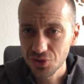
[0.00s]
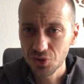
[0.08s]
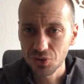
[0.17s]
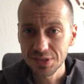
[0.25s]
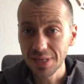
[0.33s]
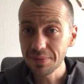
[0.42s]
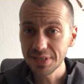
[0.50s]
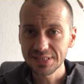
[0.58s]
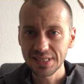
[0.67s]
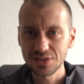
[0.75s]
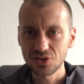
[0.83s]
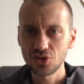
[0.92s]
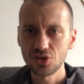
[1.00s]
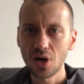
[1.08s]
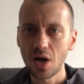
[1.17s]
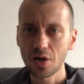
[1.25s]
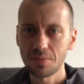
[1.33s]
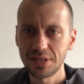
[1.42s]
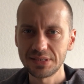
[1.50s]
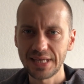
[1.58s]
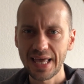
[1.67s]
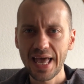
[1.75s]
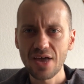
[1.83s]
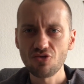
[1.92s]
So somebody sends you a document and
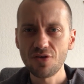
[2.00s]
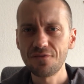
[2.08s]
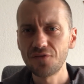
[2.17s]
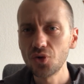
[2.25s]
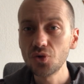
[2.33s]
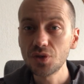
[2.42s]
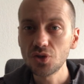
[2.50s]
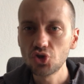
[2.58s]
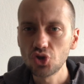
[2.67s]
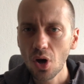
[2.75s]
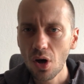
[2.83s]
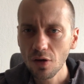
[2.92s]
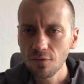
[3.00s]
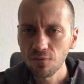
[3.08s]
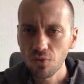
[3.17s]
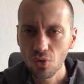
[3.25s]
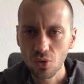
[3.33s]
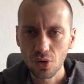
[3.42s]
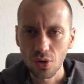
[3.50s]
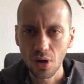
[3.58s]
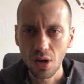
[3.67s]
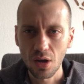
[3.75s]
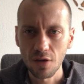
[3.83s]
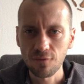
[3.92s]
say, hey, review this doc for
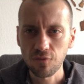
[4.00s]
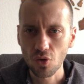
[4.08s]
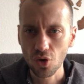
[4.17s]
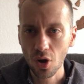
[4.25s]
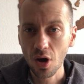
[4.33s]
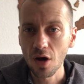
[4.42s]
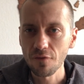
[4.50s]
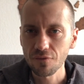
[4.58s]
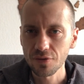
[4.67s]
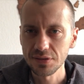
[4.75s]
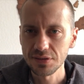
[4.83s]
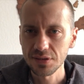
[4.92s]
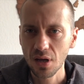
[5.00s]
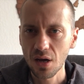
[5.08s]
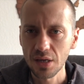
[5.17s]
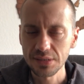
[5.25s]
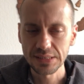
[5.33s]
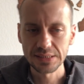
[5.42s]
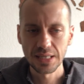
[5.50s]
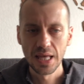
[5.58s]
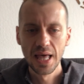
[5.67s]
conference content.